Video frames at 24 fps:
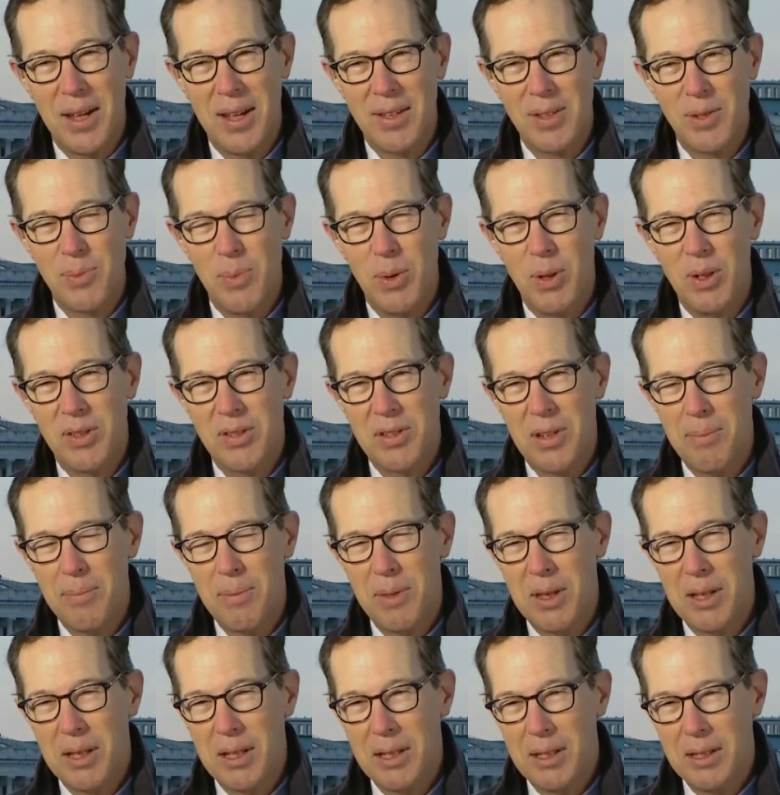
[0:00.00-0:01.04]
has been
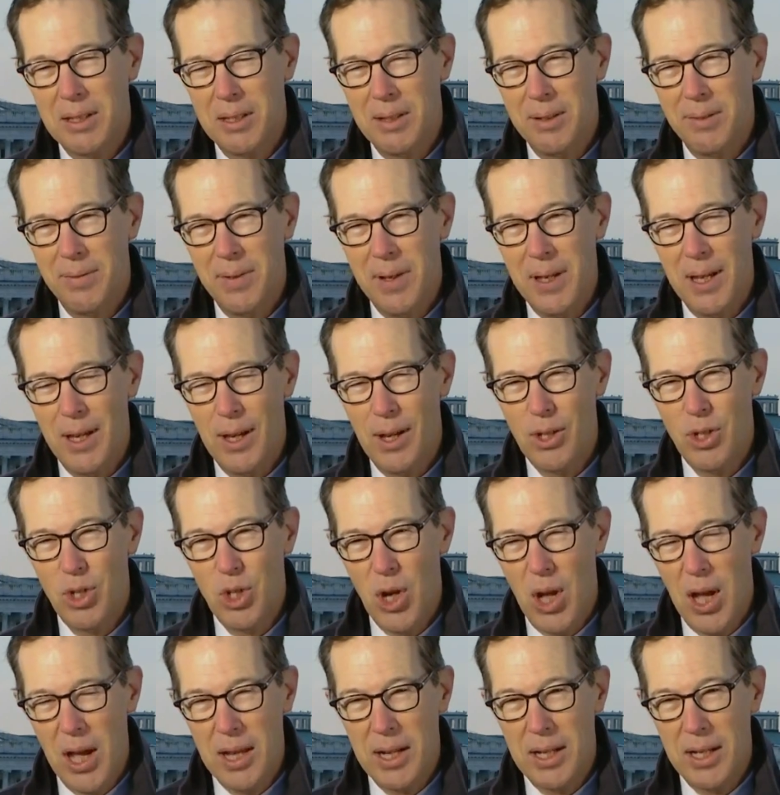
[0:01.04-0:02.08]
something of a
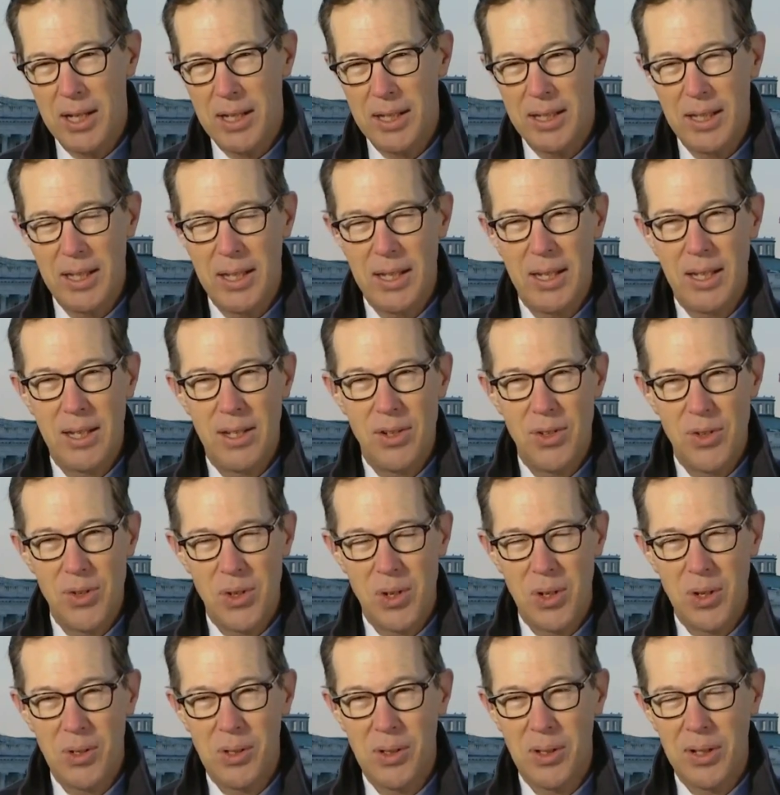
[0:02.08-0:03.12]
China
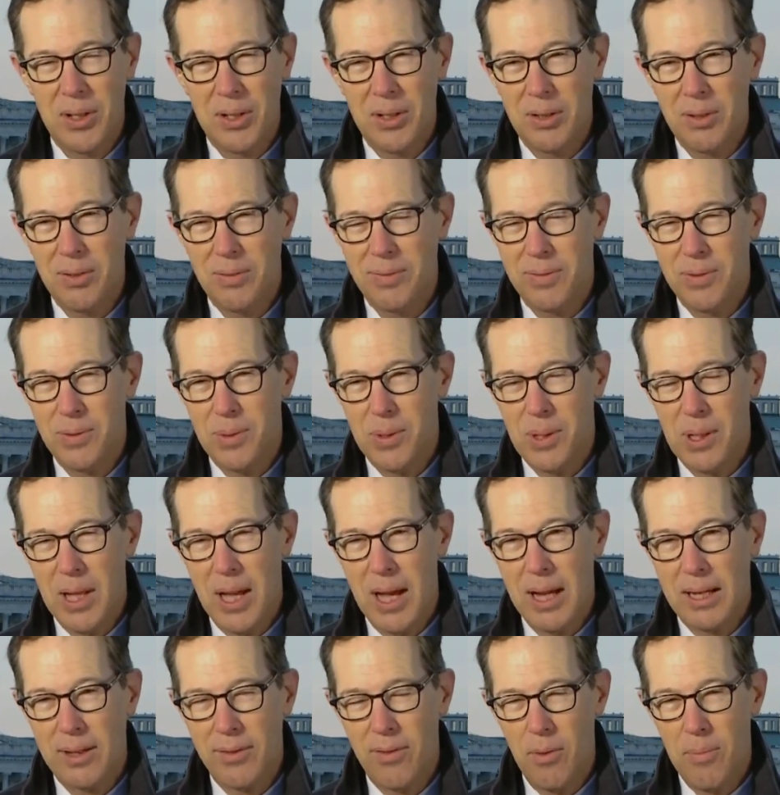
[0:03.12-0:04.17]
cheerleader, for
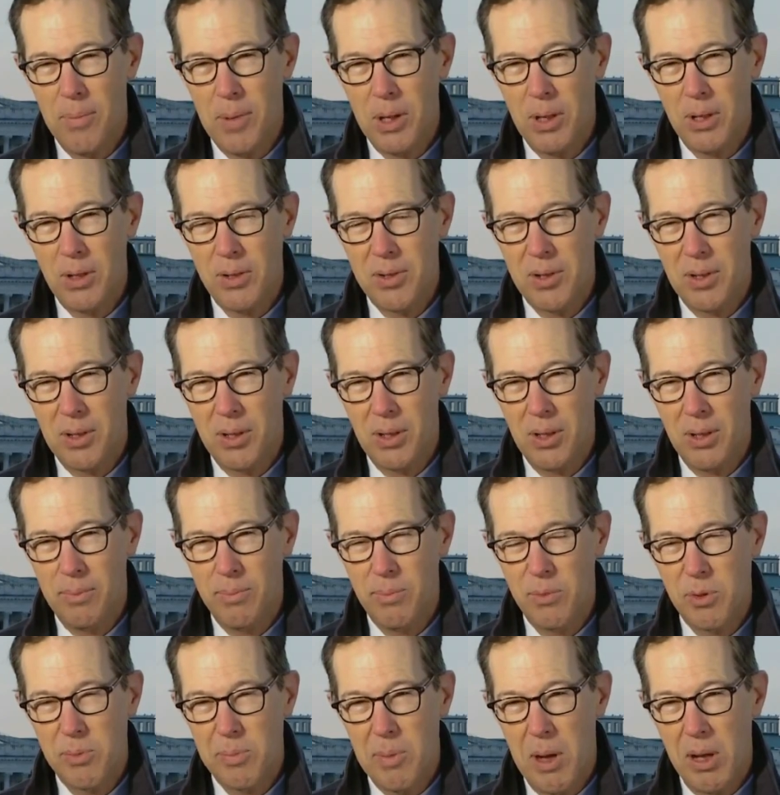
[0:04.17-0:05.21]
lack of a better
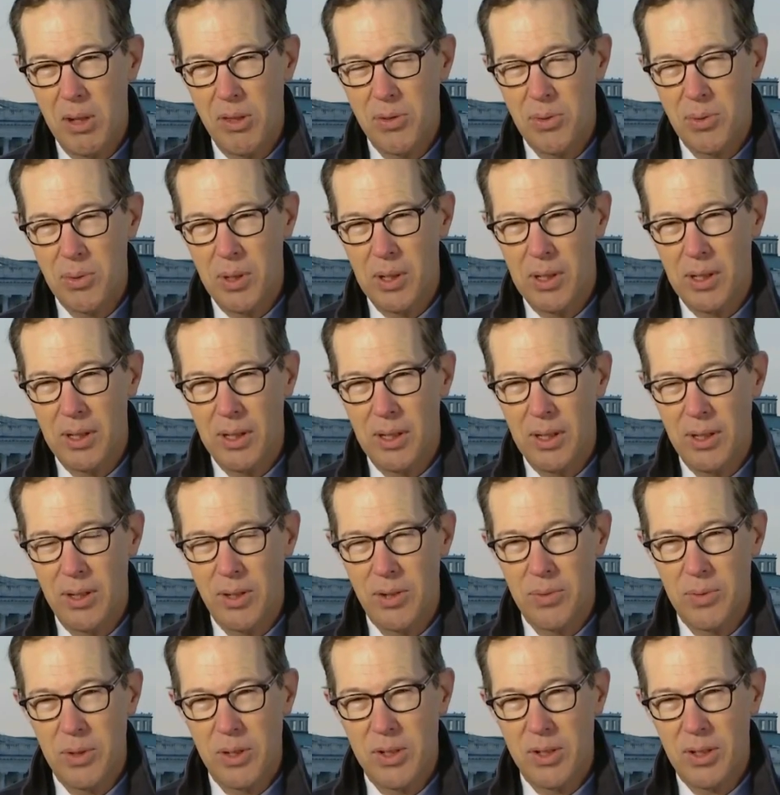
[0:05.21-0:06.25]
term, sponsoring
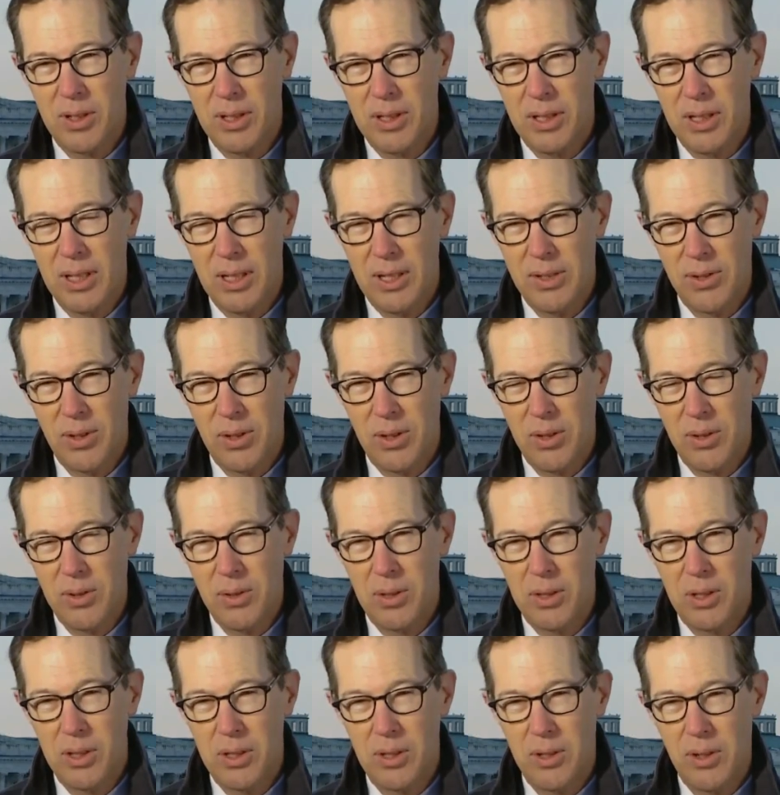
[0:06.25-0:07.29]
as recently as a
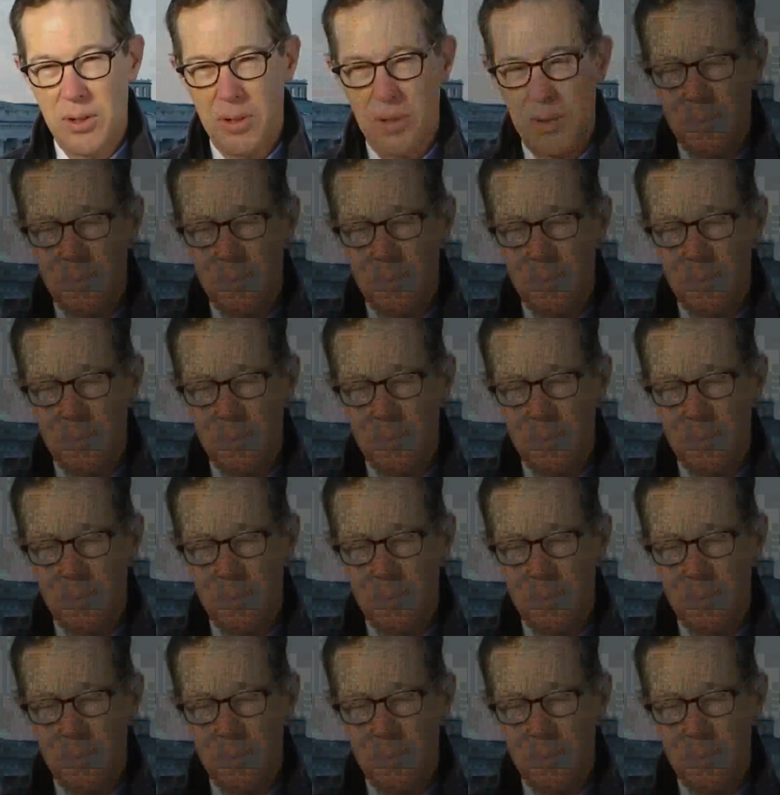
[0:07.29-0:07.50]
year ago a